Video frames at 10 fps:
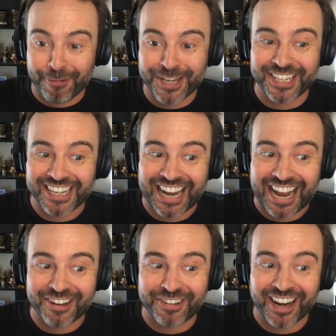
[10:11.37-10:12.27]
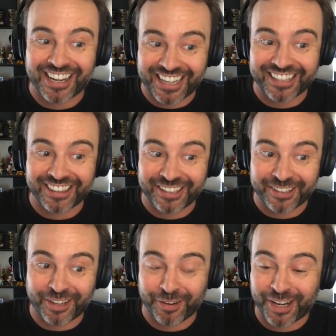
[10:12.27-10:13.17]
recent contract, like
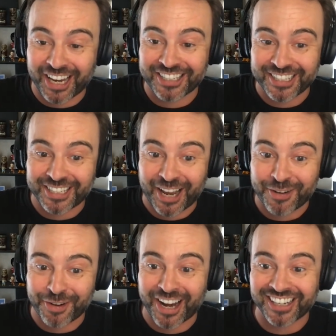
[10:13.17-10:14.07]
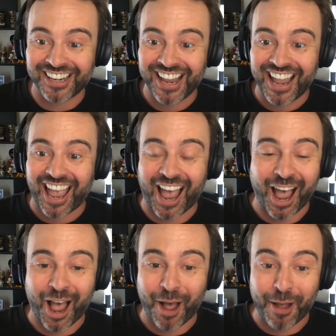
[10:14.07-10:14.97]
the Kirk Cousins contract.
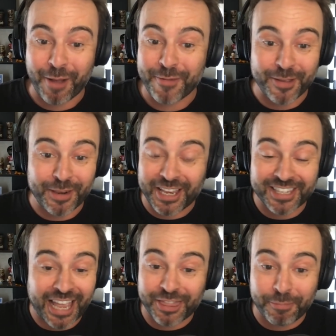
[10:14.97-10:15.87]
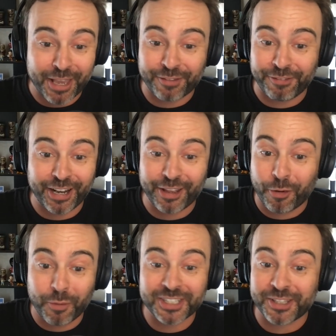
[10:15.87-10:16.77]
I mean, is that the best feeling,
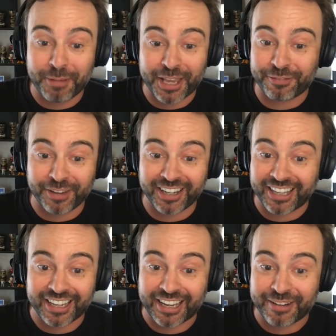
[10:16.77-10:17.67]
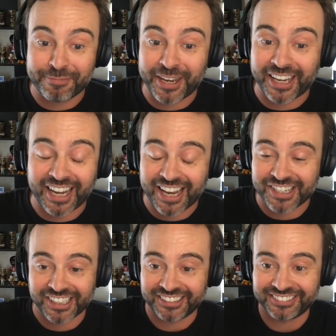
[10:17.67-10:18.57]
or what's the best feeling in being an agent?